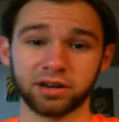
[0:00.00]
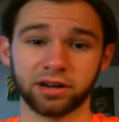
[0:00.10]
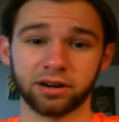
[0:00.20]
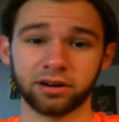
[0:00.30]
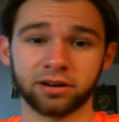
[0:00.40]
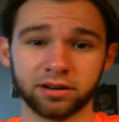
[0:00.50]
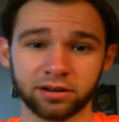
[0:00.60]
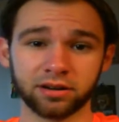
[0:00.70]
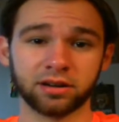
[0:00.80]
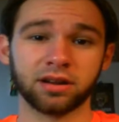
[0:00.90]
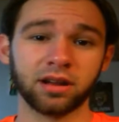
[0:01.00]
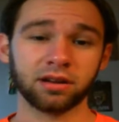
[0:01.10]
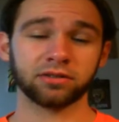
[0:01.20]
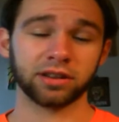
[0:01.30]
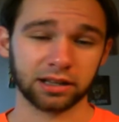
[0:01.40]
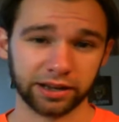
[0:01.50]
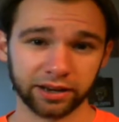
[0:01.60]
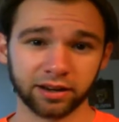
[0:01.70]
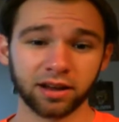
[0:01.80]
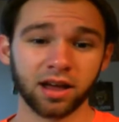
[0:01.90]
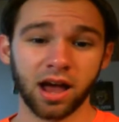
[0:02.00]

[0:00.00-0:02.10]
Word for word: here for the link.